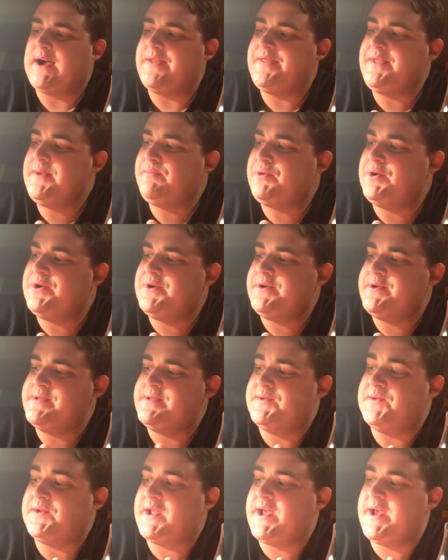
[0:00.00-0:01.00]
I think putting it
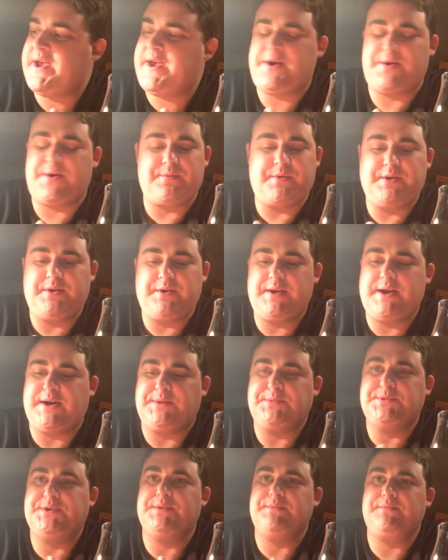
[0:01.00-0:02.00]
in the decanter really
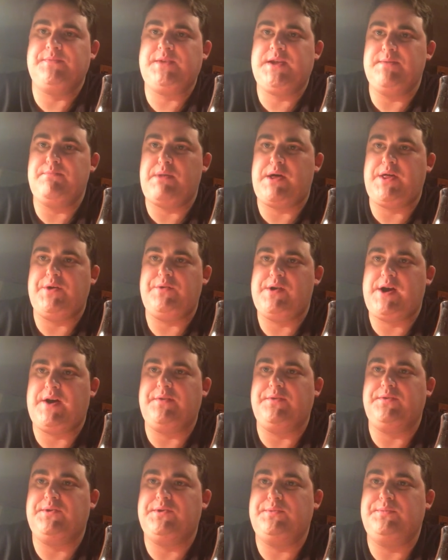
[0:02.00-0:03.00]
helps it get mellowed
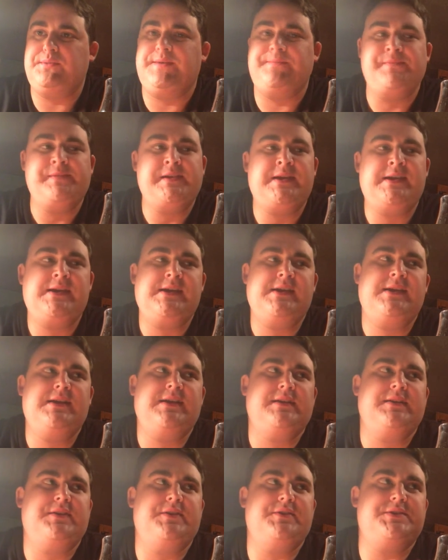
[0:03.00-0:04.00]
out a little bit.
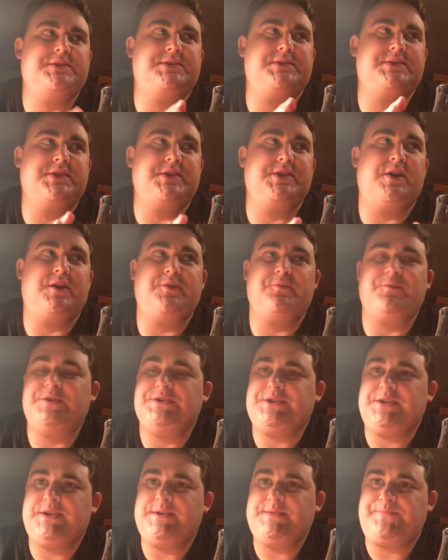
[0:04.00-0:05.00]
this is a young
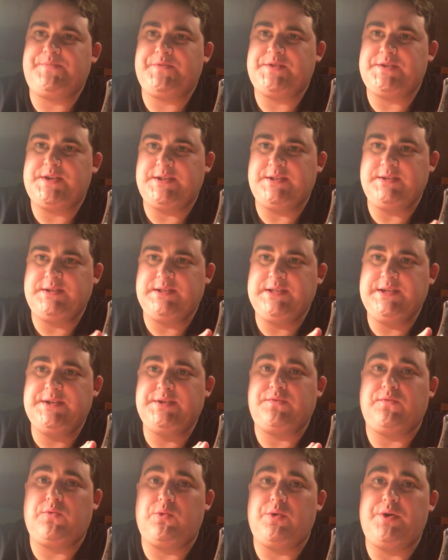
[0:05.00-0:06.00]
whiskey. It's at
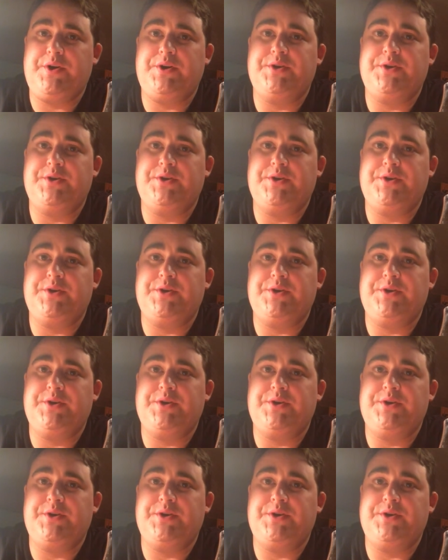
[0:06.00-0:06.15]
least 4